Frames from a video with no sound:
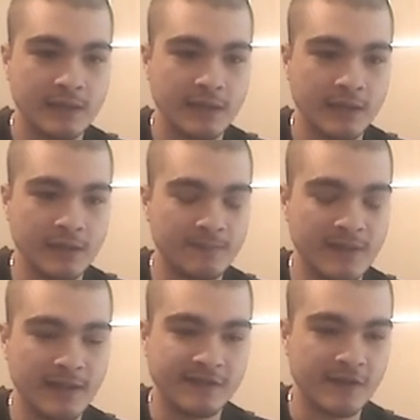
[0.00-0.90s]
It'd
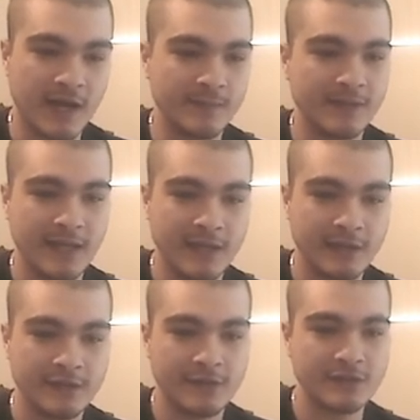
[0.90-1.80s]
be less
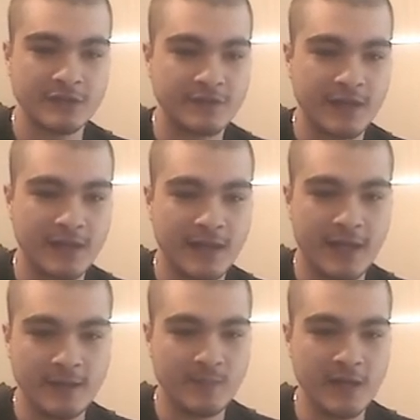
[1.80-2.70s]
complicated. You could just say,
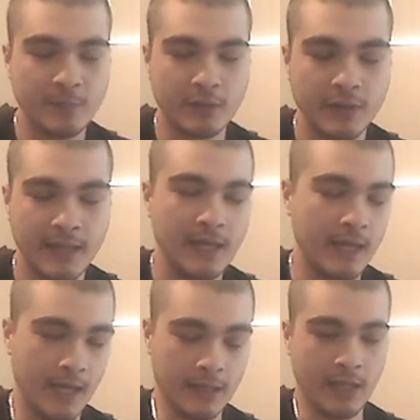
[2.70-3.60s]
hey people,
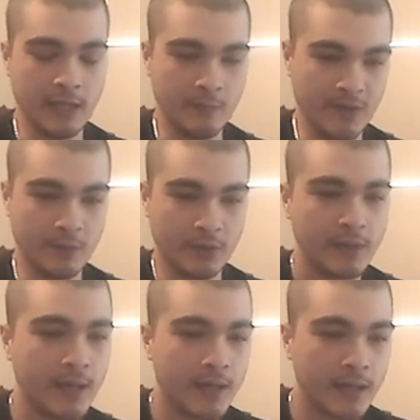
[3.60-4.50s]
hey people,
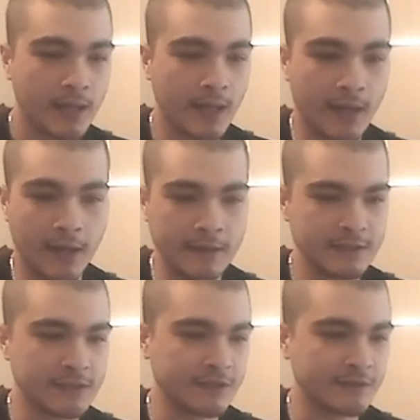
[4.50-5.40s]

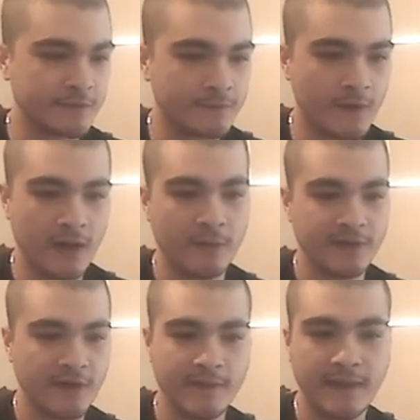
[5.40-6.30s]
just follow
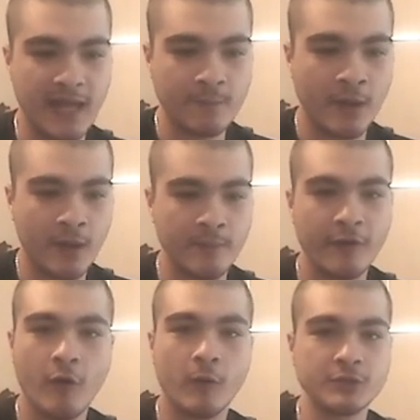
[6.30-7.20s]
us on the Game Hub,
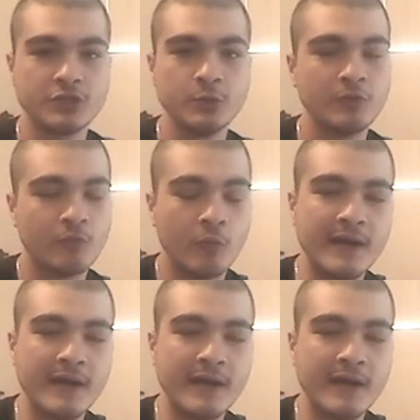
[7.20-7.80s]
or choose one